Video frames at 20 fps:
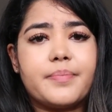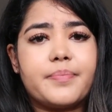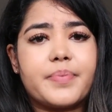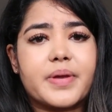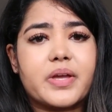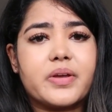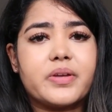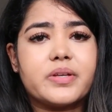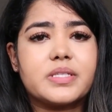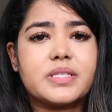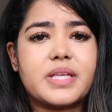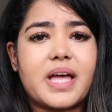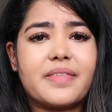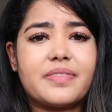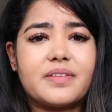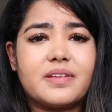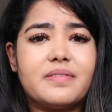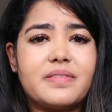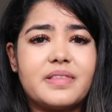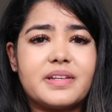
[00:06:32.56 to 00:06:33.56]
because
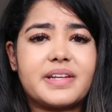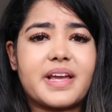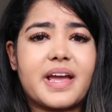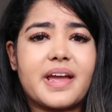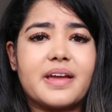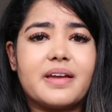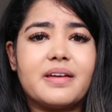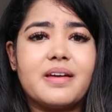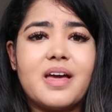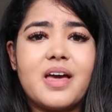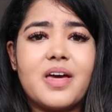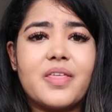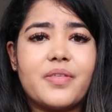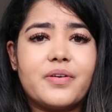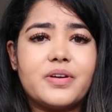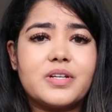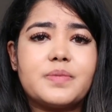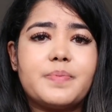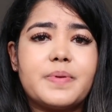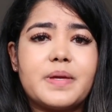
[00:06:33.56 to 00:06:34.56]
at the end of the day,
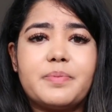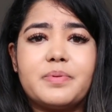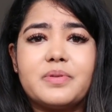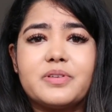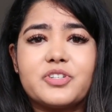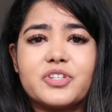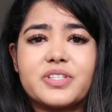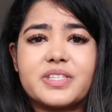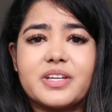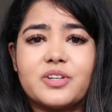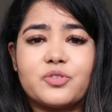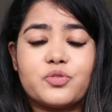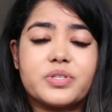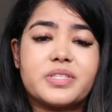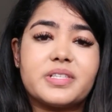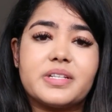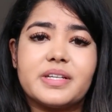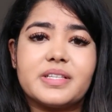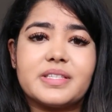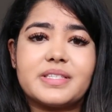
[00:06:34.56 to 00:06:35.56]
those people are just
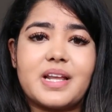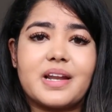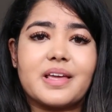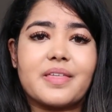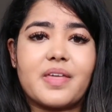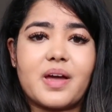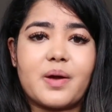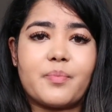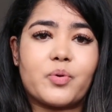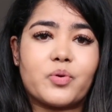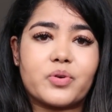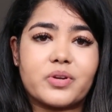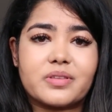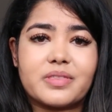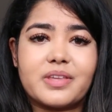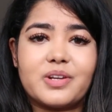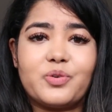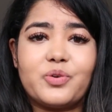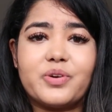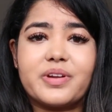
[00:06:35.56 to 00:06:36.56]
interested in selling their product.
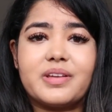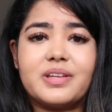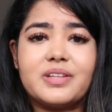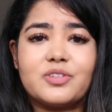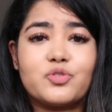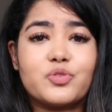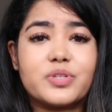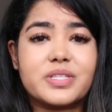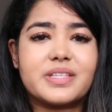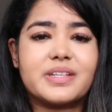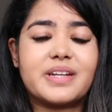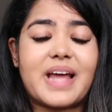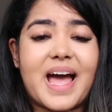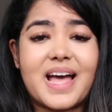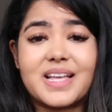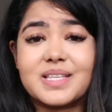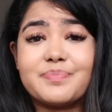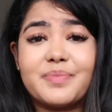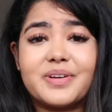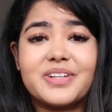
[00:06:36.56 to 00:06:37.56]
They're not interested
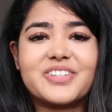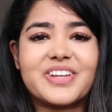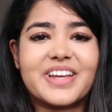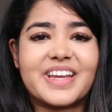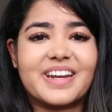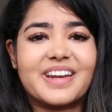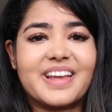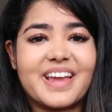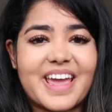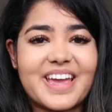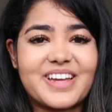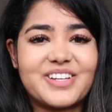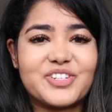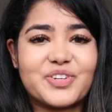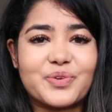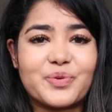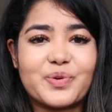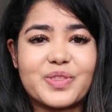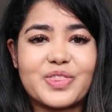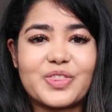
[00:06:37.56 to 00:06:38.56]
as much in
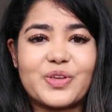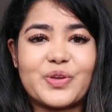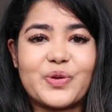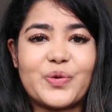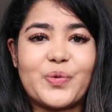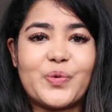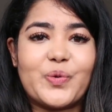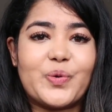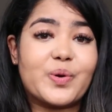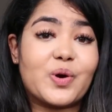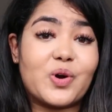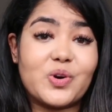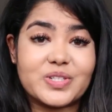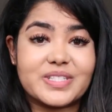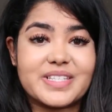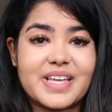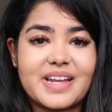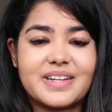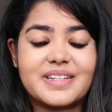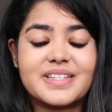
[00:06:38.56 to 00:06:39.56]
engaging with your
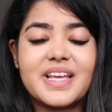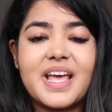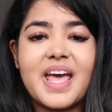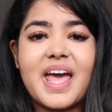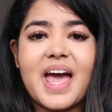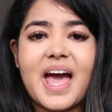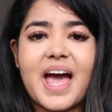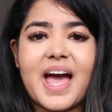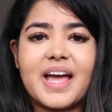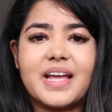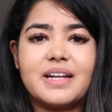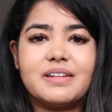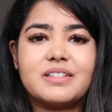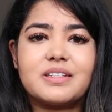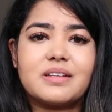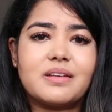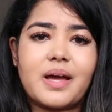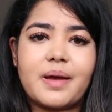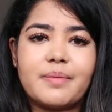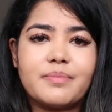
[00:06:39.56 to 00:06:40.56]
content.
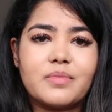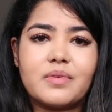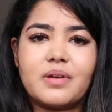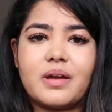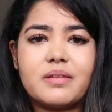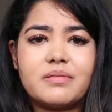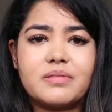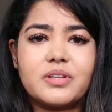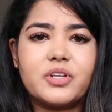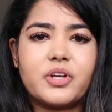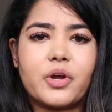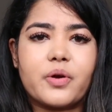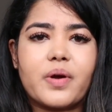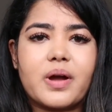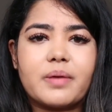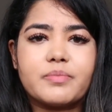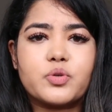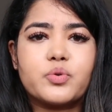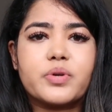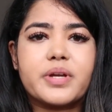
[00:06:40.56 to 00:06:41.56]
And
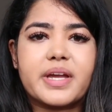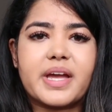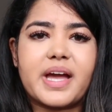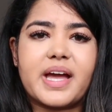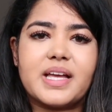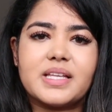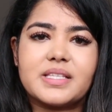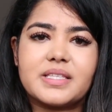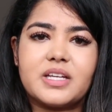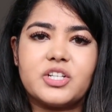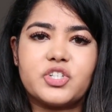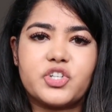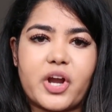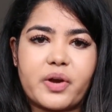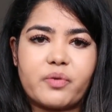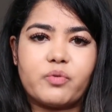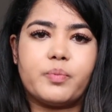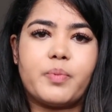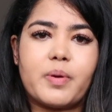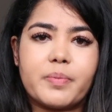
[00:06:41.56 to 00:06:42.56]
I'm talking as a
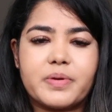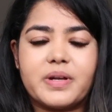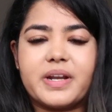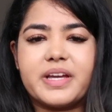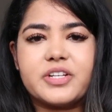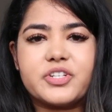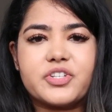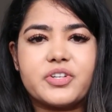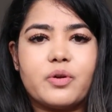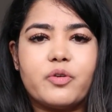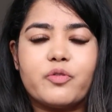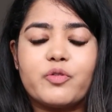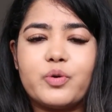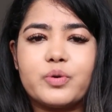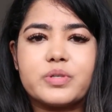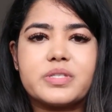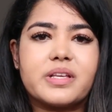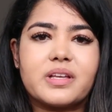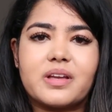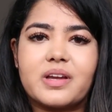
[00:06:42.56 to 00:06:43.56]
general population. Of
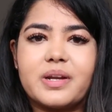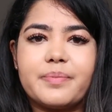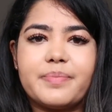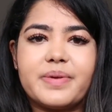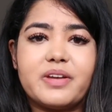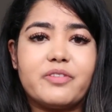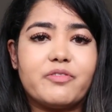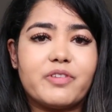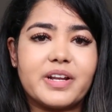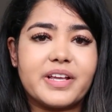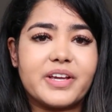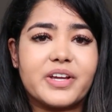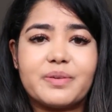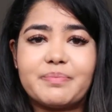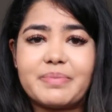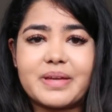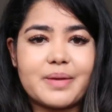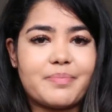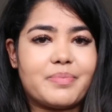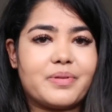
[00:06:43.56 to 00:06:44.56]
course, there's going to be really
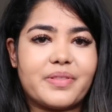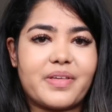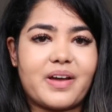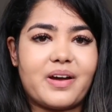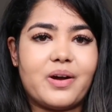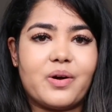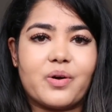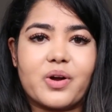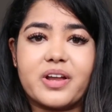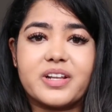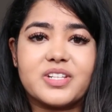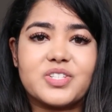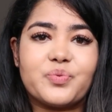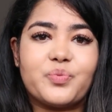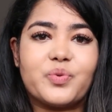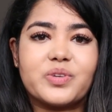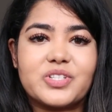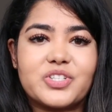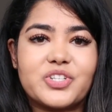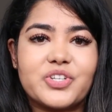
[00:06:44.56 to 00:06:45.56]
good people that are going to
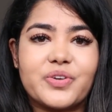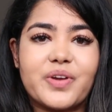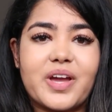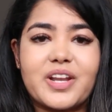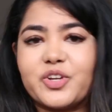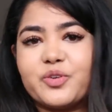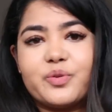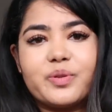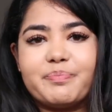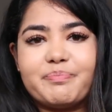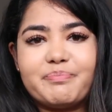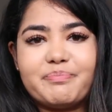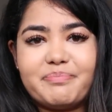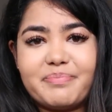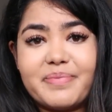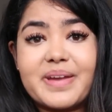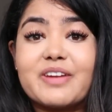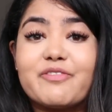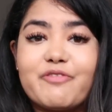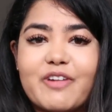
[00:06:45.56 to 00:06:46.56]
want to, and you'll
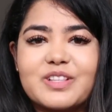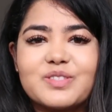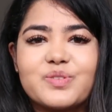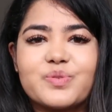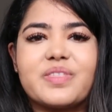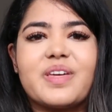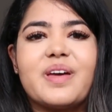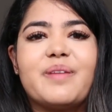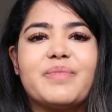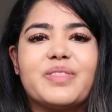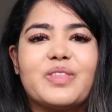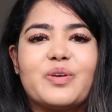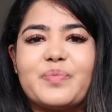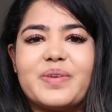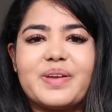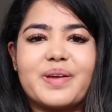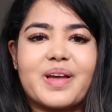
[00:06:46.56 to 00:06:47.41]
make friends with them, and